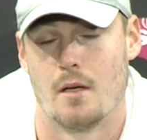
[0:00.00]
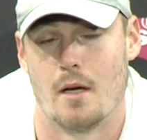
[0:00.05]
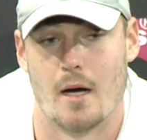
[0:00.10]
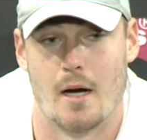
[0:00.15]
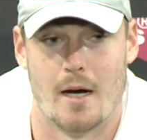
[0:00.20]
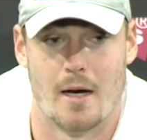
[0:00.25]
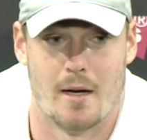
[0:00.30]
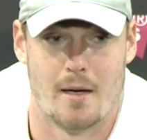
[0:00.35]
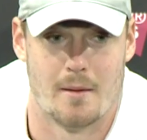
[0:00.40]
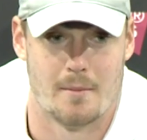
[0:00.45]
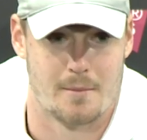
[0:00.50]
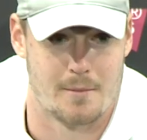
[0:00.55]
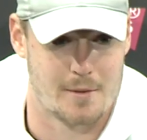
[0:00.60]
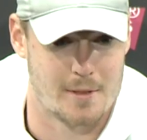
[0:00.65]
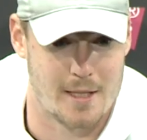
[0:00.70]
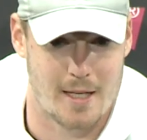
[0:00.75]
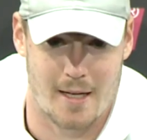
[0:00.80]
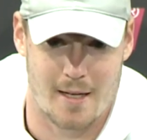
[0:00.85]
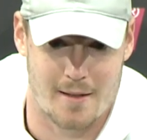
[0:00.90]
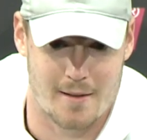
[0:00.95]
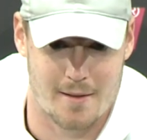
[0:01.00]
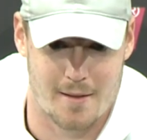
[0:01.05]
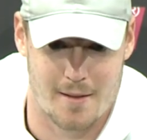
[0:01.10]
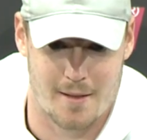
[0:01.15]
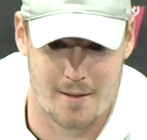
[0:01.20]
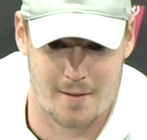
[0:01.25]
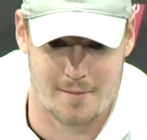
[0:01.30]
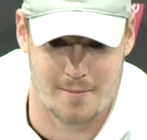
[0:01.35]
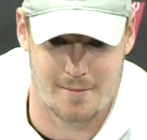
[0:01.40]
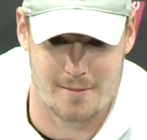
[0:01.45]
Um, yeah, you
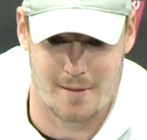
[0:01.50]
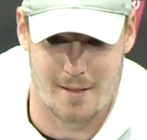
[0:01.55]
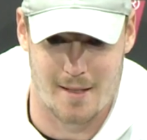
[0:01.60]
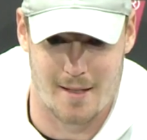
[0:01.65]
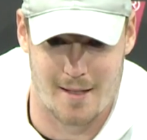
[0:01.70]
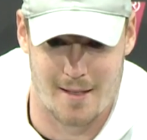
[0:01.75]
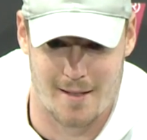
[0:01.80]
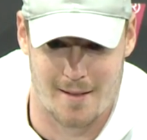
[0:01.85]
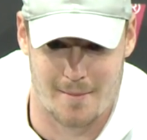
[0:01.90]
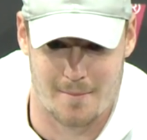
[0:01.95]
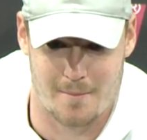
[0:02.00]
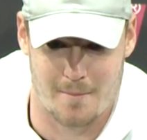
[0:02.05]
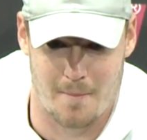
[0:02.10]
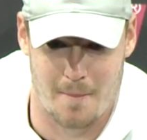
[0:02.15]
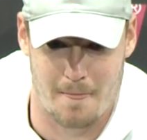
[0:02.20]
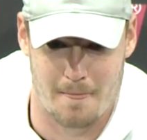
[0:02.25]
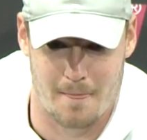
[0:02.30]
know, um,